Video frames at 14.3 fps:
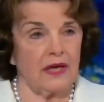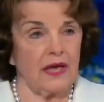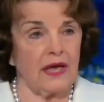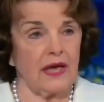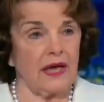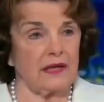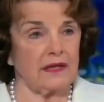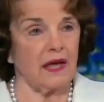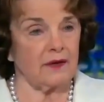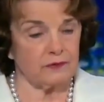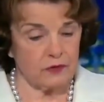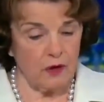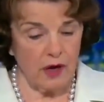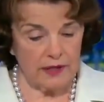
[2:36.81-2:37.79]
And
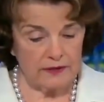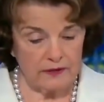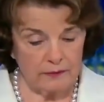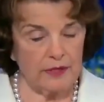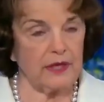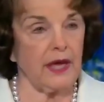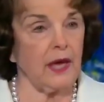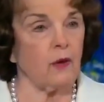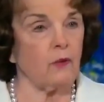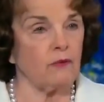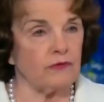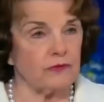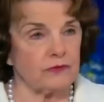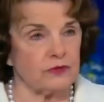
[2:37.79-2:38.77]
I've tried to be
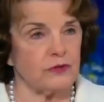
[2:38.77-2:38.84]
helpful